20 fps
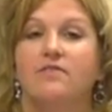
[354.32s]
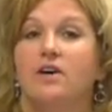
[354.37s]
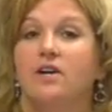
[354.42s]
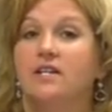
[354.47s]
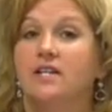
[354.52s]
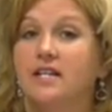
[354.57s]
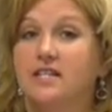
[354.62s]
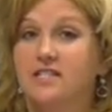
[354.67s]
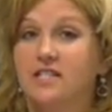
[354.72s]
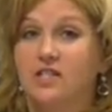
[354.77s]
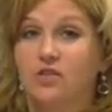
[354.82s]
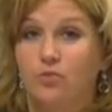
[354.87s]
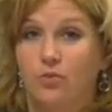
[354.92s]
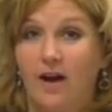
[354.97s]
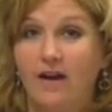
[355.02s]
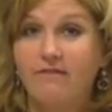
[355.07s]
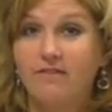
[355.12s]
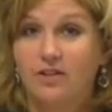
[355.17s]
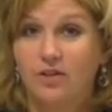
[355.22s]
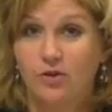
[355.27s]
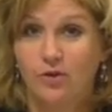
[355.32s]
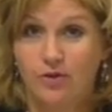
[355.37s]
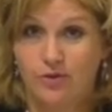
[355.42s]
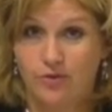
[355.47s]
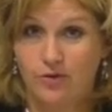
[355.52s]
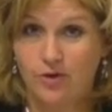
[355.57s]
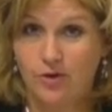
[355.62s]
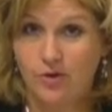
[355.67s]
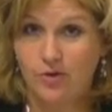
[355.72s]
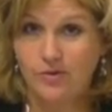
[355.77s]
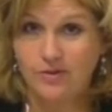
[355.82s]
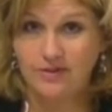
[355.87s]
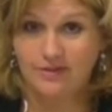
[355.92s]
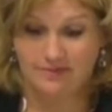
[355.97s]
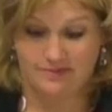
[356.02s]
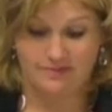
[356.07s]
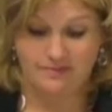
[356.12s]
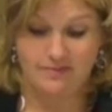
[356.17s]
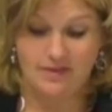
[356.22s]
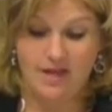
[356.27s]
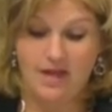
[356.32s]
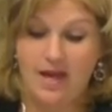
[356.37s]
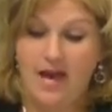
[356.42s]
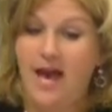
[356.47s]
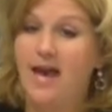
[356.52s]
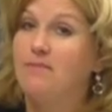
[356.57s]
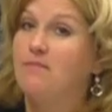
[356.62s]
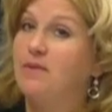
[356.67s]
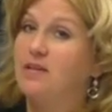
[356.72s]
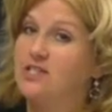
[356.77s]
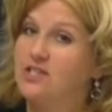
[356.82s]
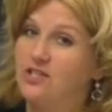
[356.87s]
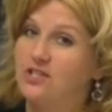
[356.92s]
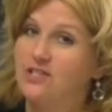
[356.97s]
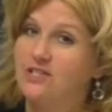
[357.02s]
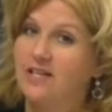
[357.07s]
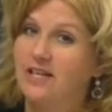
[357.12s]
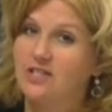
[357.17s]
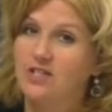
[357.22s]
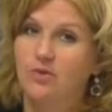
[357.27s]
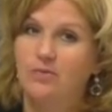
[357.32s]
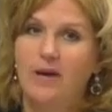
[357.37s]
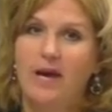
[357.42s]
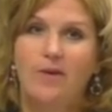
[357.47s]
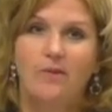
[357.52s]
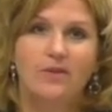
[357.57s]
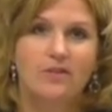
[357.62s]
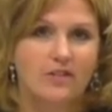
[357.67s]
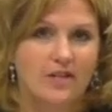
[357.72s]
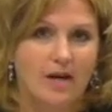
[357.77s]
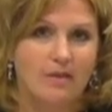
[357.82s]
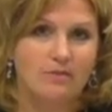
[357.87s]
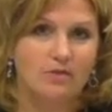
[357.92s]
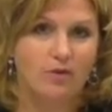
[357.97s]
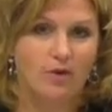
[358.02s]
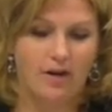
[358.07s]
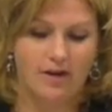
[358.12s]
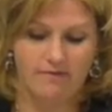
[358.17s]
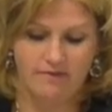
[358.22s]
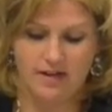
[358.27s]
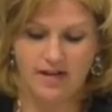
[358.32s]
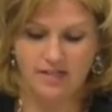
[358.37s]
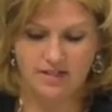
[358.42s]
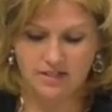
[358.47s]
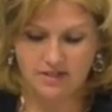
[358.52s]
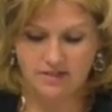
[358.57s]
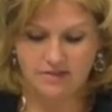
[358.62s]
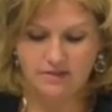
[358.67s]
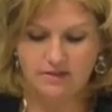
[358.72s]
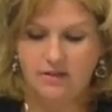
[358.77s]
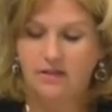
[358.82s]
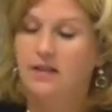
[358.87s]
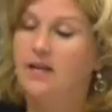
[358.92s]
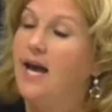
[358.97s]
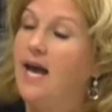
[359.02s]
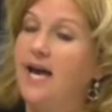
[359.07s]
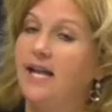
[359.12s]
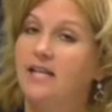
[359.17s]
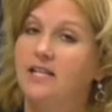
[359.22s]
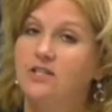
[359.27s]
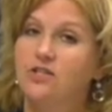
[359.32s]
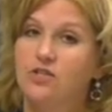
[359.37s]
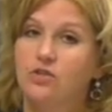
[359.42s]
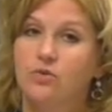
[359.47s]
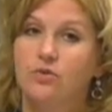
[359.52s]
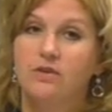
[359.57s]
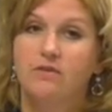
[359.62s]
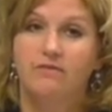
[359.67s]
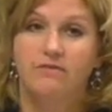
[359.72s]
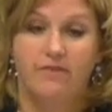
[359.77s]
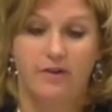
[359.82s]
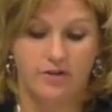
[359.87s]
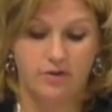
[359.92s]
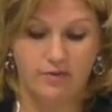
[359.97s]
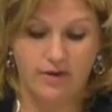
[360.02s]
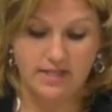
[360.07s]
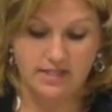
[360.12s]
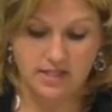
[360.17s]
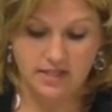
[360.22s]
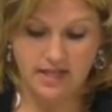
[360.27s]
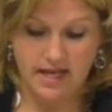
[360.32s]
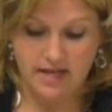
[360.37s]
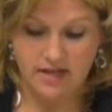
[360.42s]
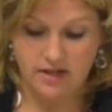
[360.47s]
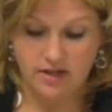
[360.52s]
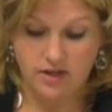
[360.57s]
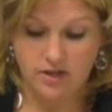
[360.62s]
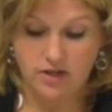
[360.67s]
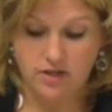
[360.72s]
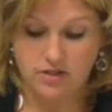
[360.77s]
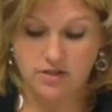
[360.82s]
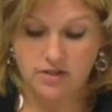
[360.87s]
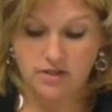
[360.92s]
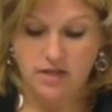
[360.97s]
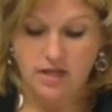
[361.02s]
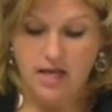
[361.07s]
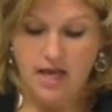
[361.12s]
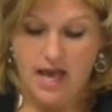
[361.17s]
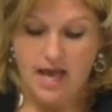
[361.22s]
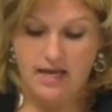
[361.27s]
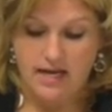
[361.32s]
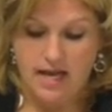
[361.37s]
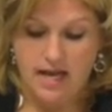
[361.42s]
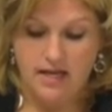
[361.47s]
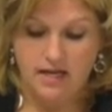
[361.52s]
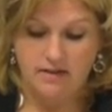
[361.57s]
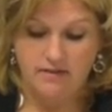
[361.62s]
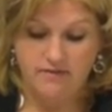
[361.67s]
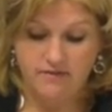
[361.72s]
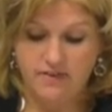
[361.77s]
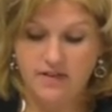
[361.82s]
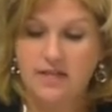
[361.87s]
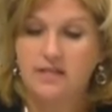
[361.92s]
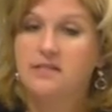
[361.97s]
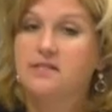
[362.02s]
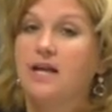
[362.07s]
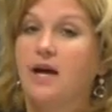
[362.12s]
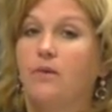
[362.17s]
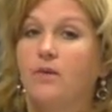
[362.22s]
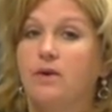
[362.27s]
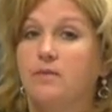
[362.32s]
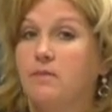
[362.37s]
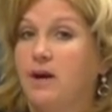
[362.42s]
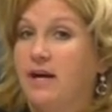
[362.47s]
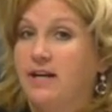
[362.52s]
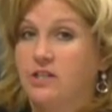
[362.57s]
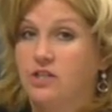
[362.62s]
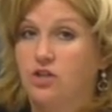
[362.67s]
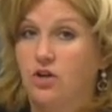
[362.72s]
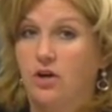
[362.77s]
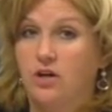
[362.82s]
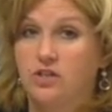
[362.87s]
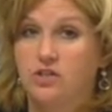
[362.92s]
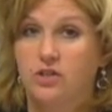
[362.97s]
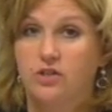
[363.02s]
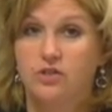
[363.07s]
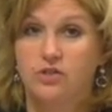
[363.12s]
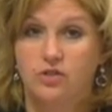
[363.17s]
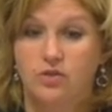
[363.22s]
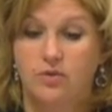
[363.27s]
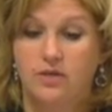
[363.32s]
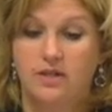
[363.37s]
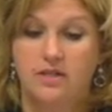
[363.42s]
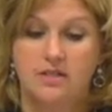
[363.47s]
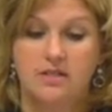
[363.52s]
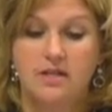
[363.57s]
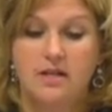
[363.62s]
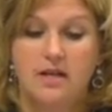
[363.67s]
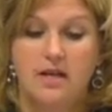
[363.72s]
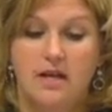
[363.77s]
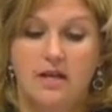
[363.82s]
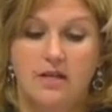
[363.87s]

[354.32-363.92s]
Fund gets its revenue through admissions that you pay when you come to our events, any student fundraising that occurs, and any fees that we might charge our students.